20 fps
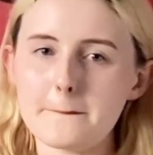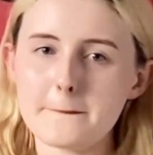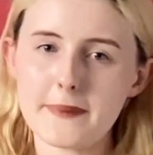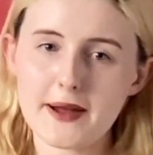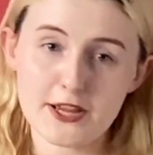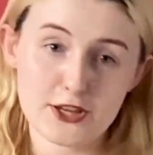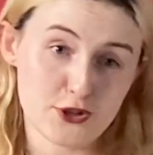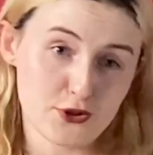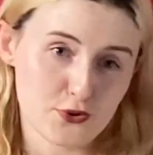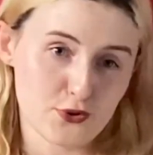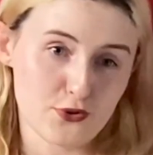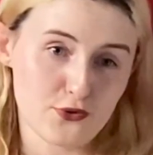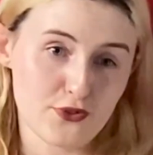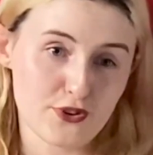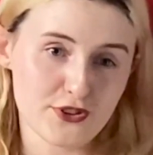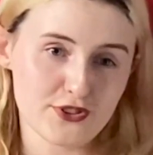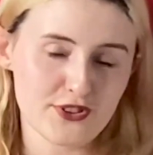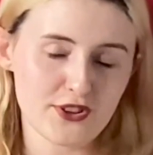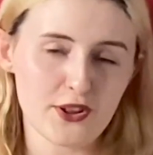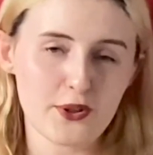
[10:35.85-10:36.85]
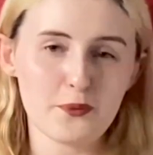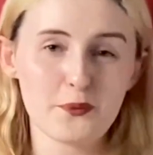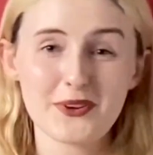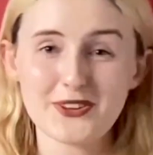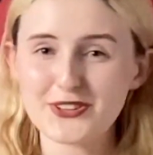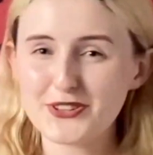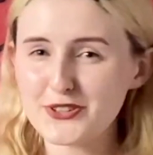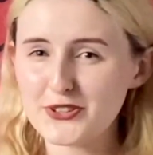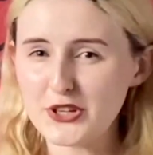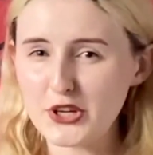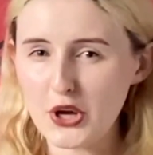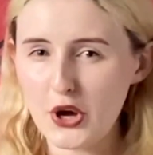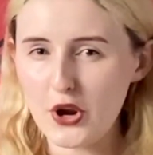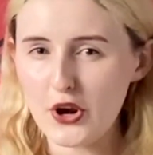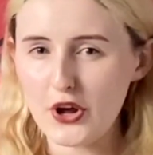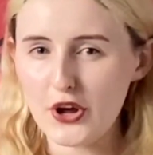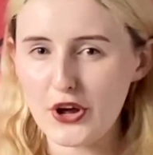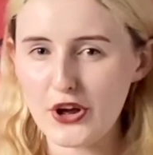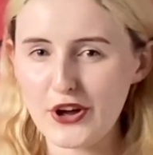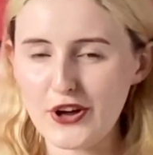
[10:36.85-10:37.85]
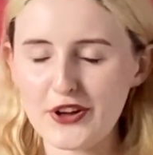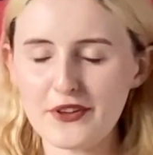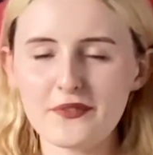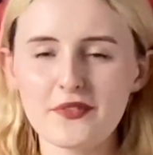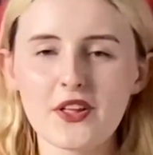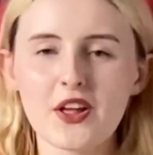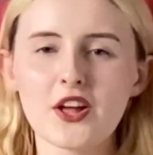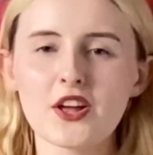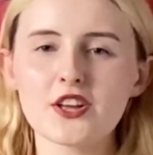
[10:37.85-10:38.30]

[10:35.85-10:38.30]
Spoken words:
by George Russell, which has gotta hurt.